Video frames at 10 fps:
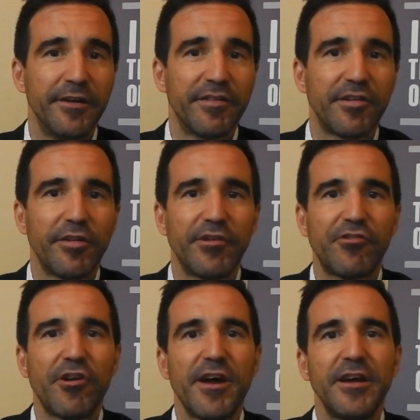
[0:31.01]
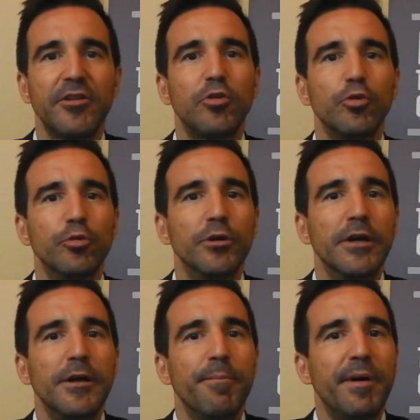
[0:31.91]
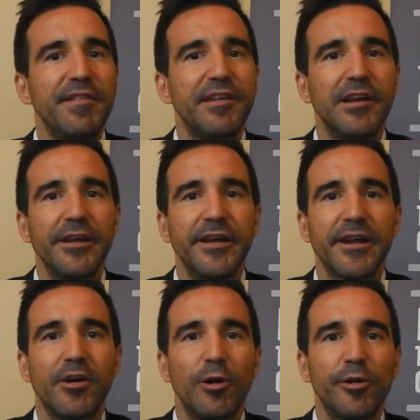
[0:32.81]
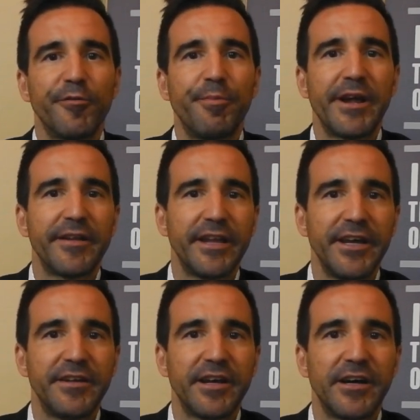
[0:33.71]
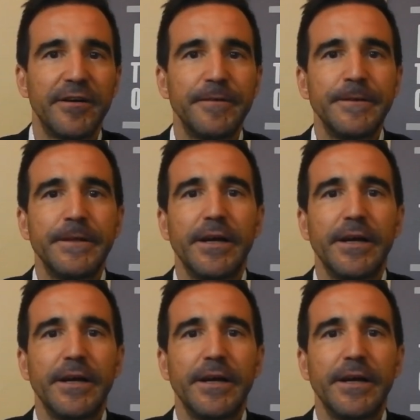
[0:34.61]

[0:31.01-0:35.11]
So they're trying to basically get hold of better data,